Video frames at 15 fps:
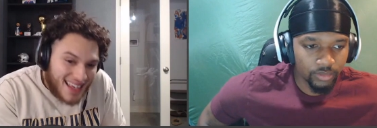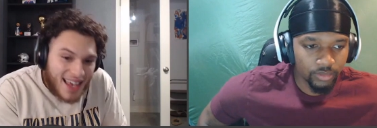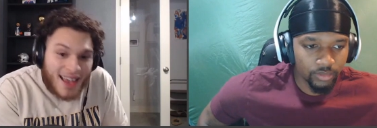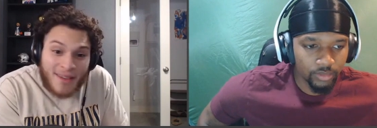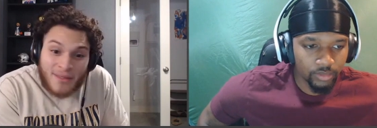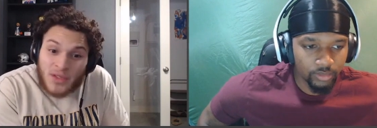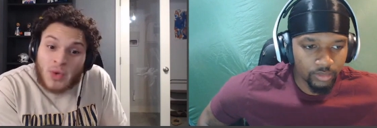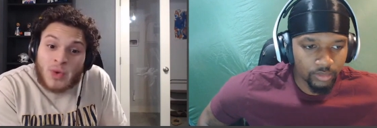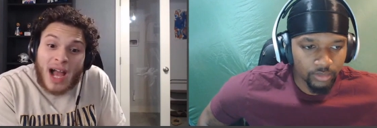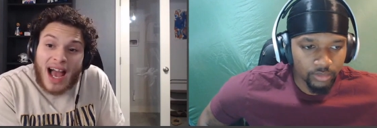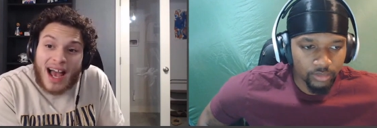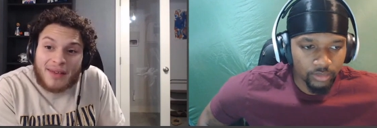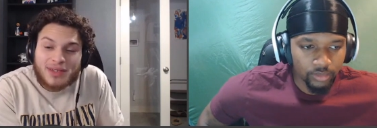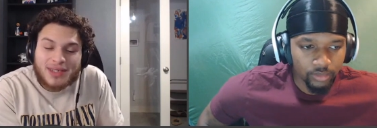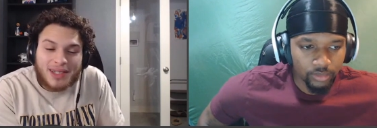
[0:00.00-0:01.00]
Speaker 1: if you
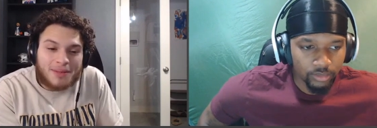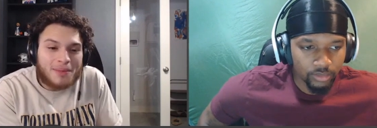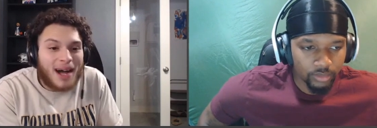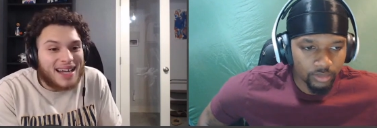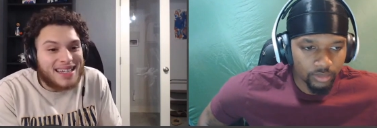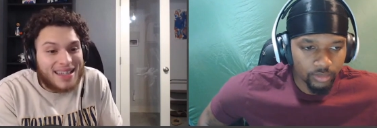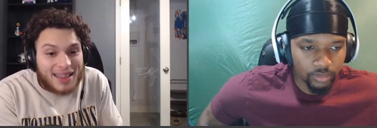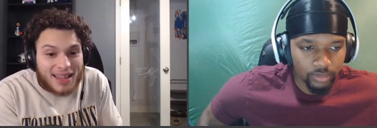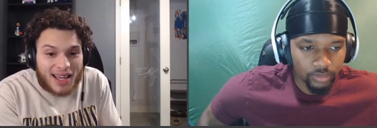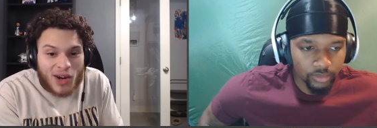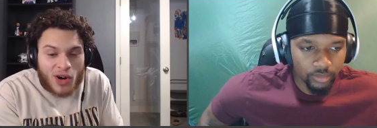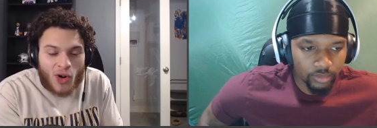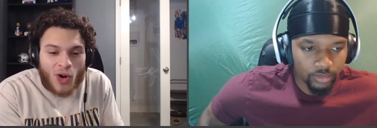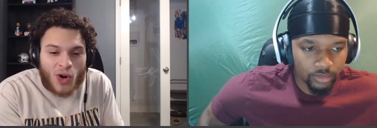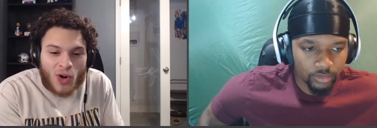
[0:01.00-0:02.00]
have somebody
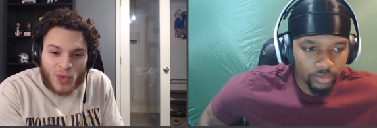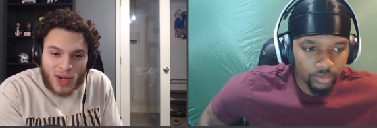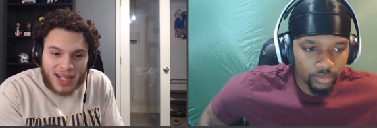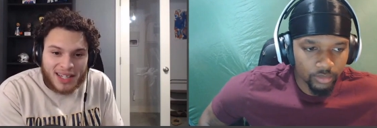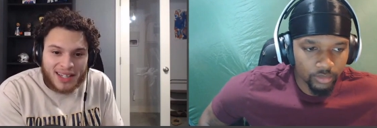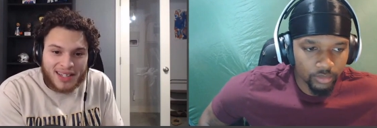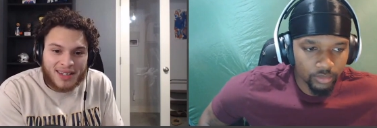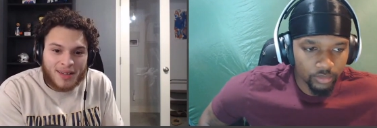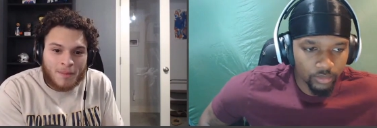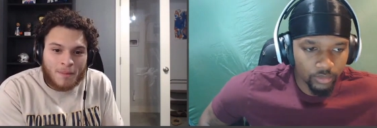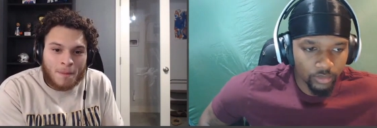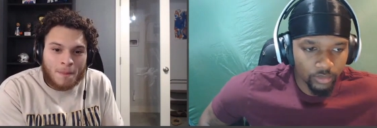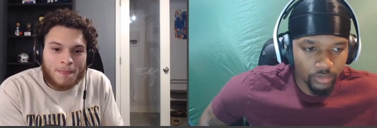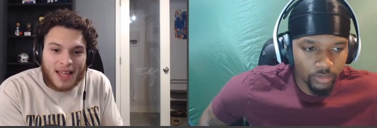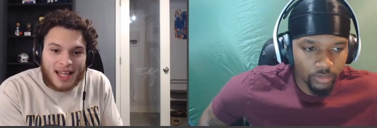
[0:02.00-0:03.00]
there already
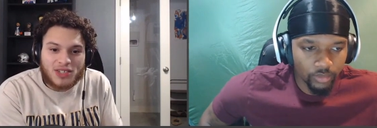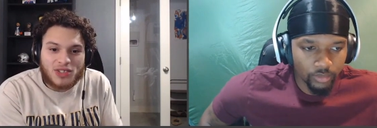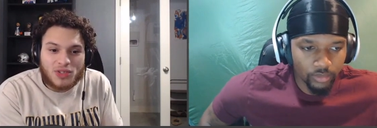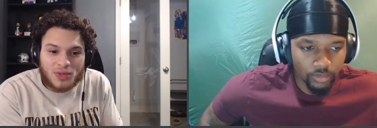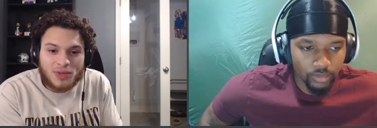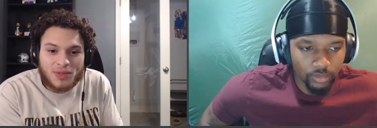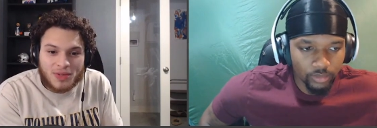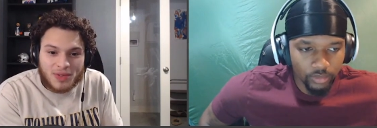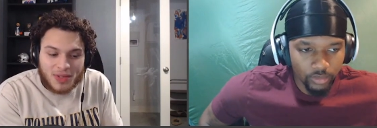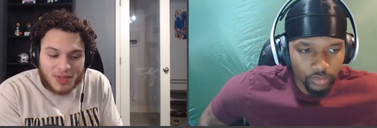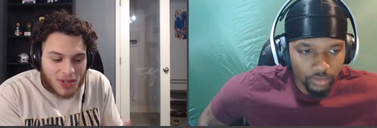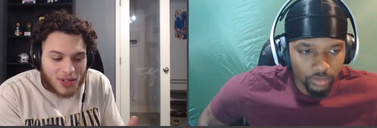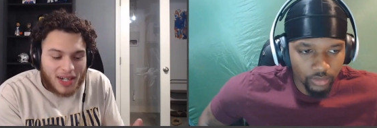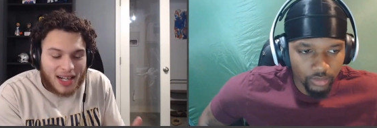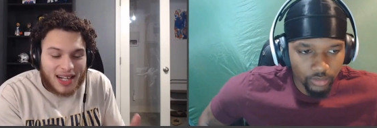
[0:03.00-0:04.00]
that you
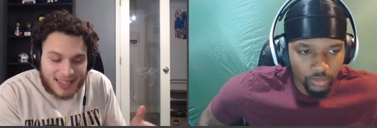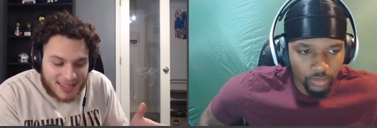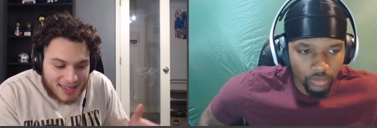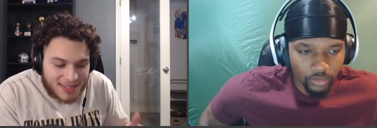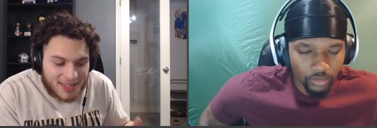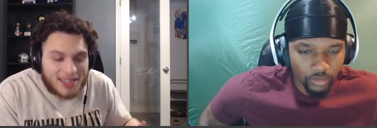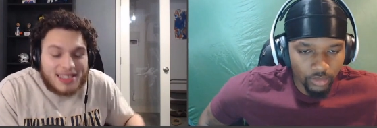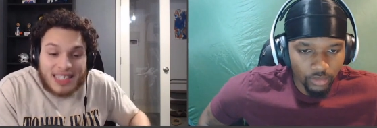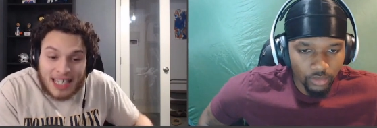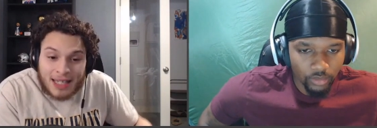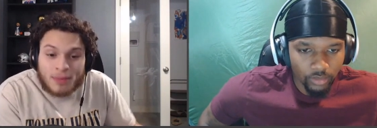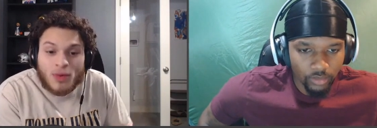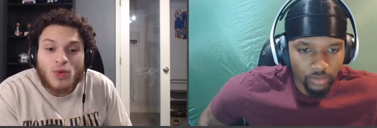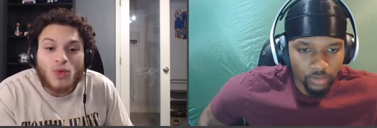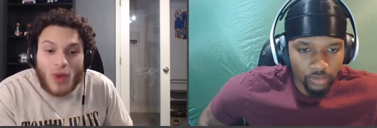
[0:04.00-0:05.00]
your the
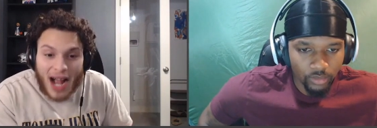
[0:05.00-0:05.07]
team will